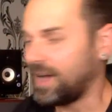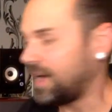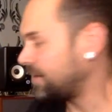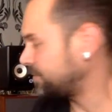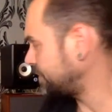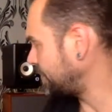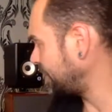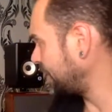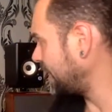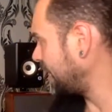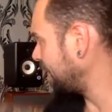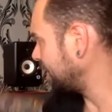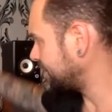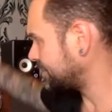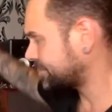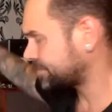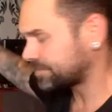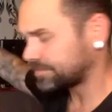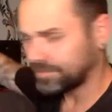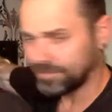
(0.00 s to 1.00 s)
After
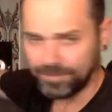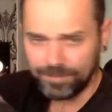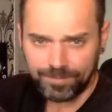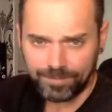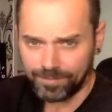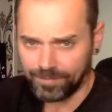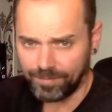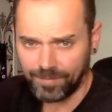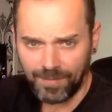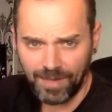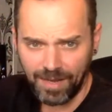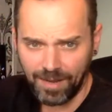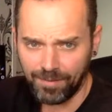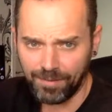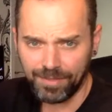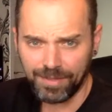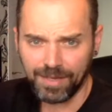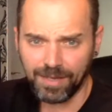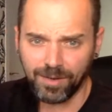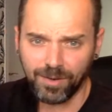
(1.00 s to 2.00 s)
that,
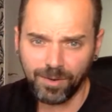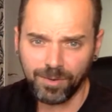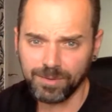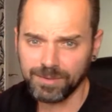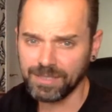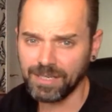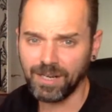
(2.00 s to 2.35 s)
everything goes